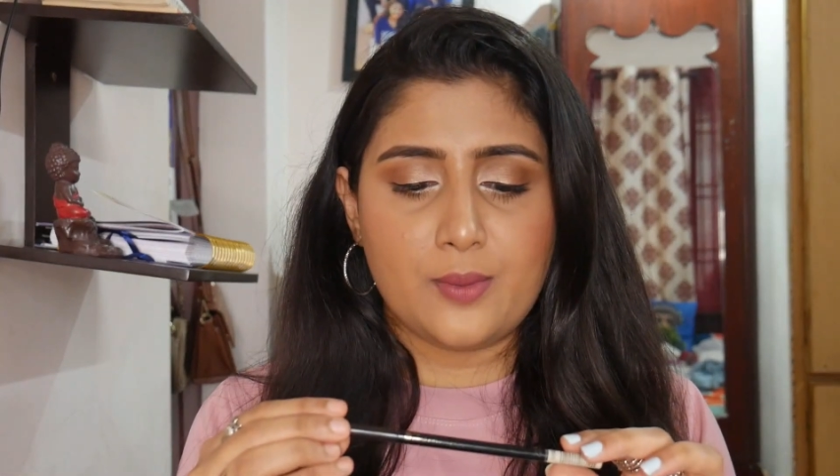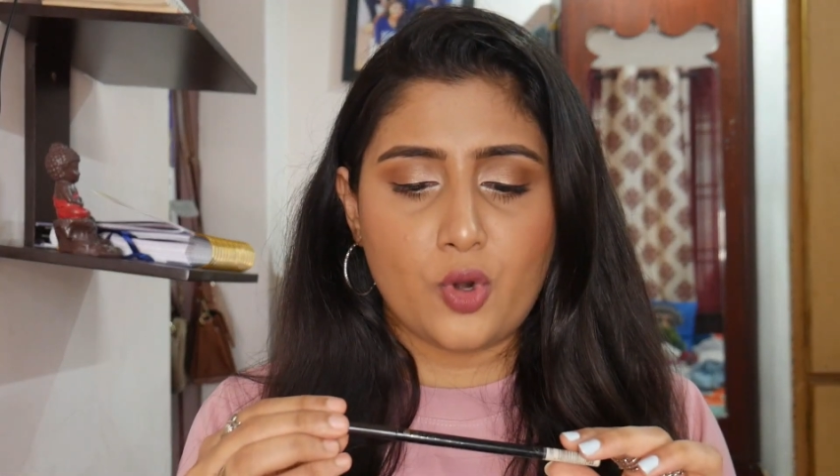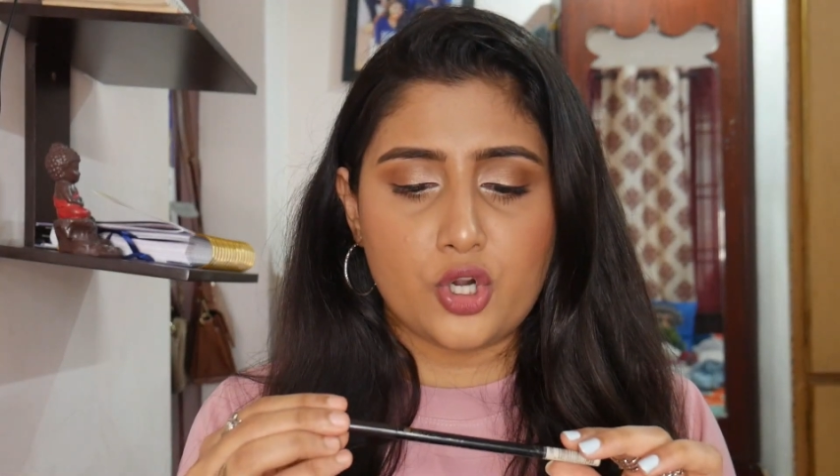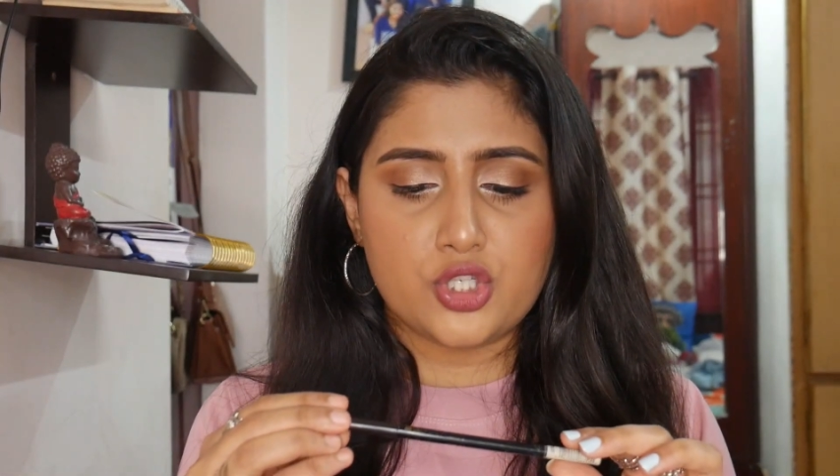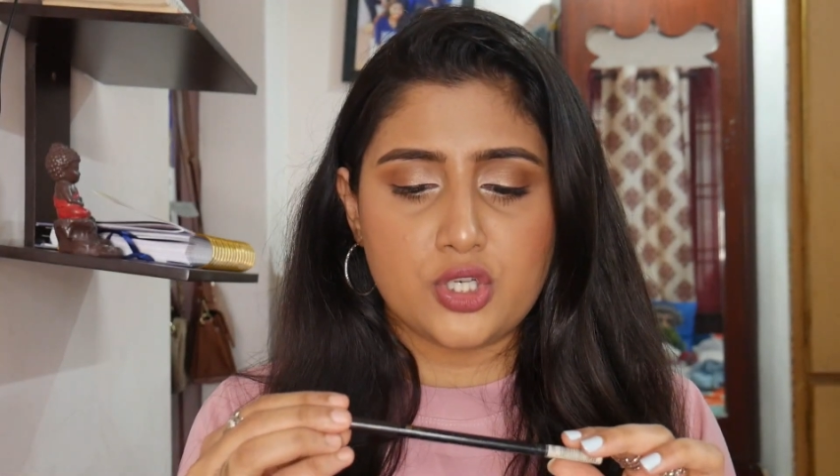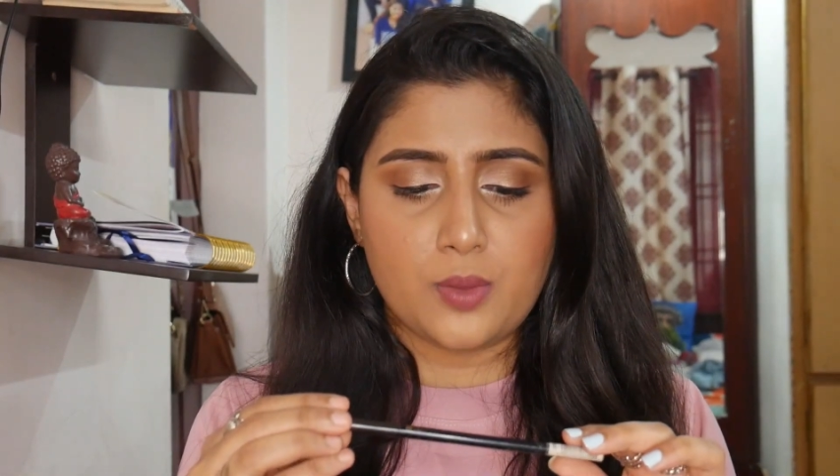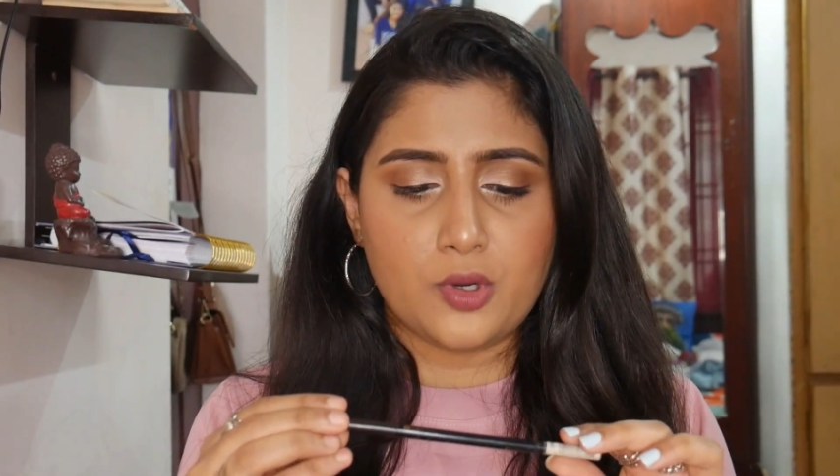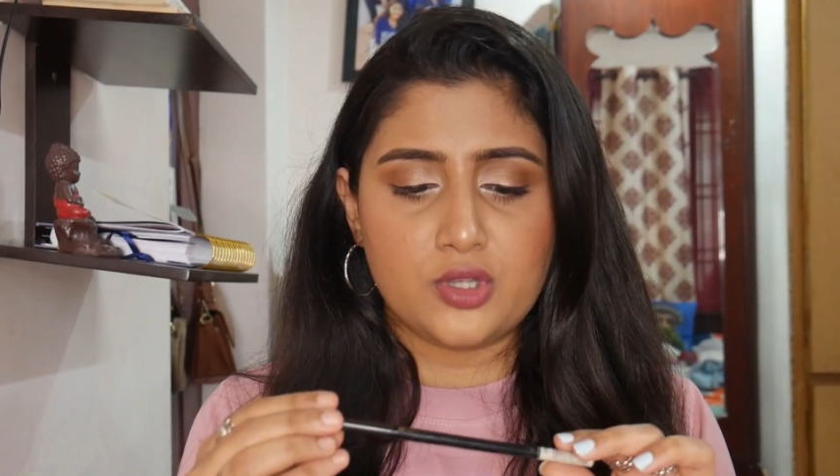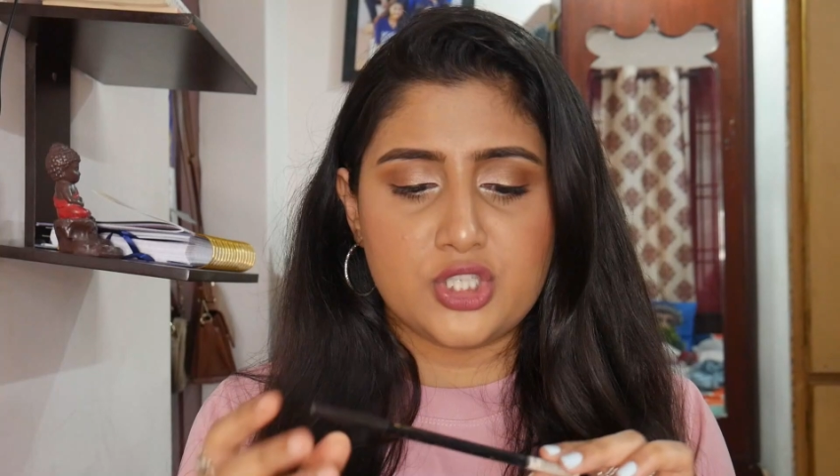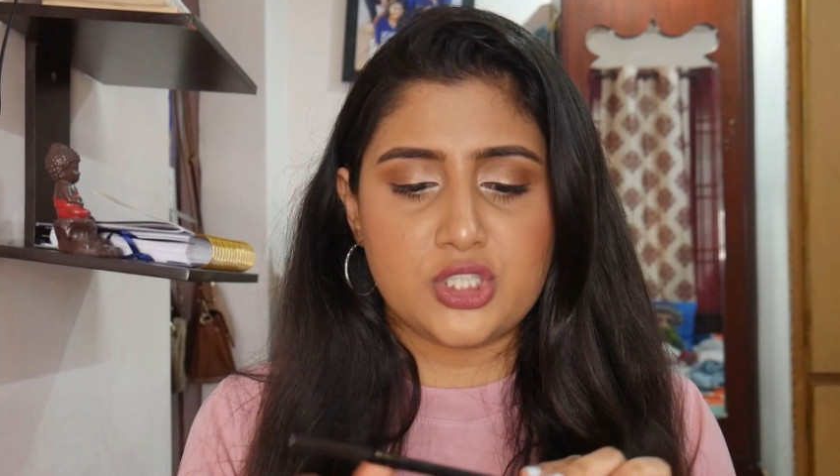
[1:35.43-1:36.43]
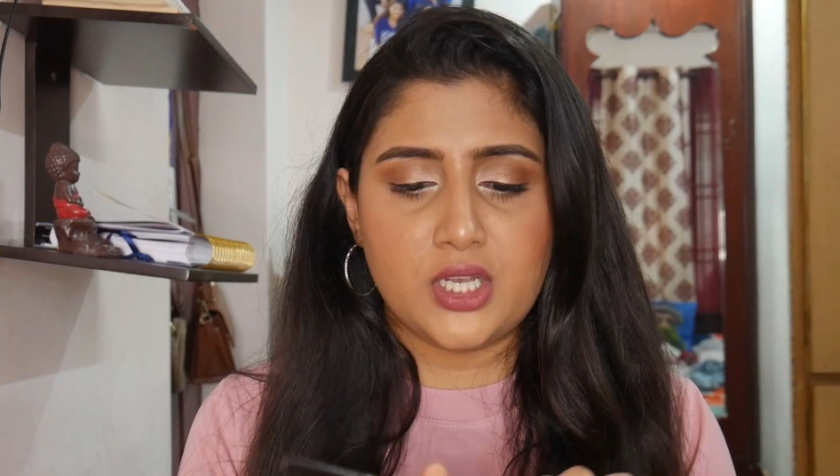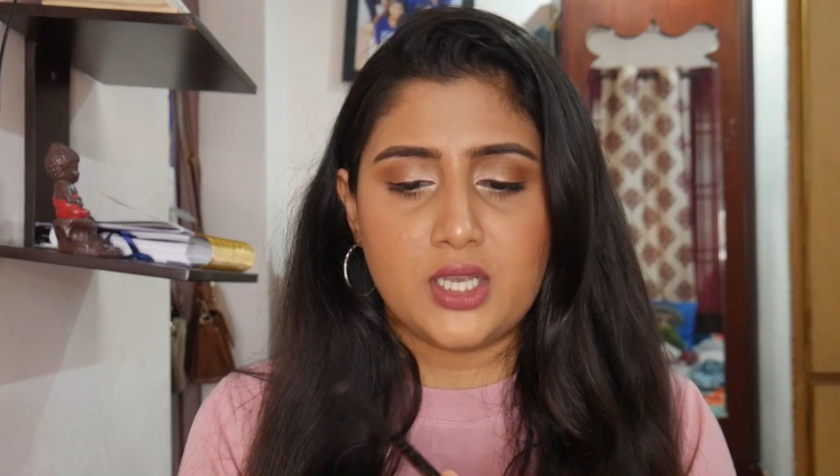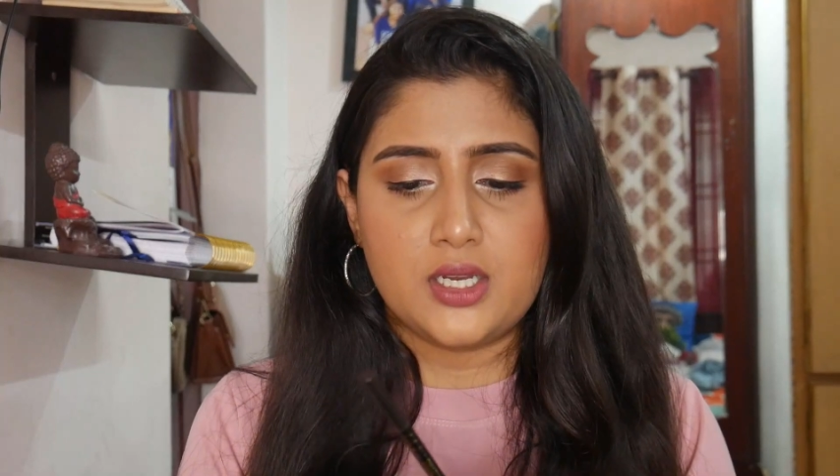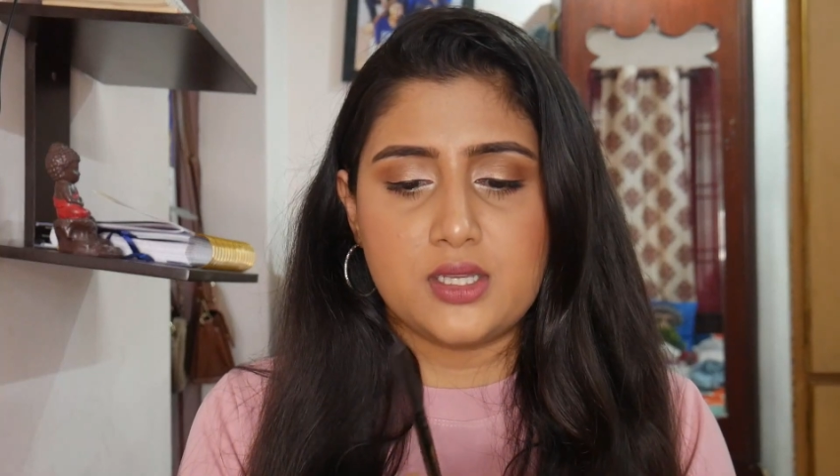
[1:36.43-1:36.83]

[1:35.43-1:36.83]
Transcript: I'm not sure about the shade,